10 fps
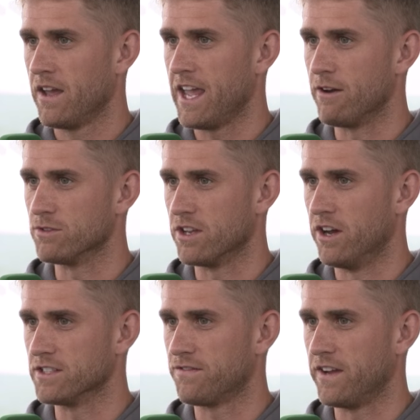it was a
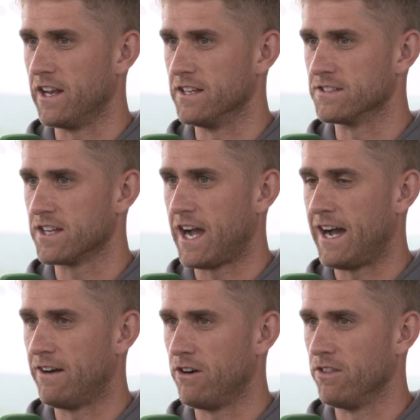nice feeling, sat
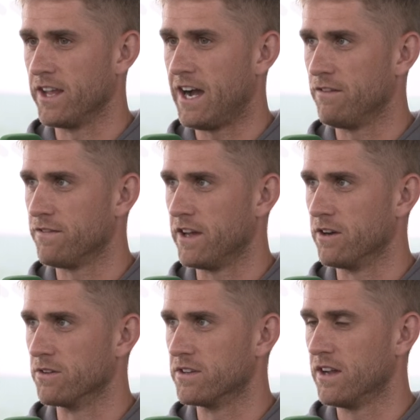out on the
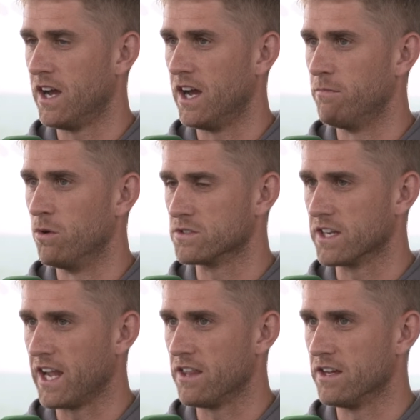outfield all
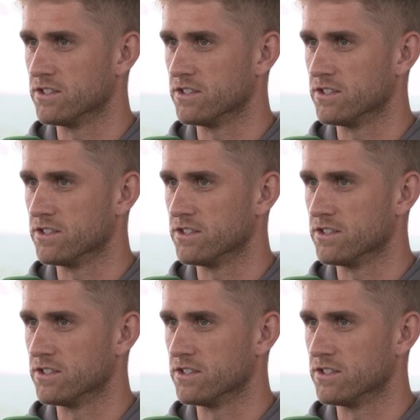together,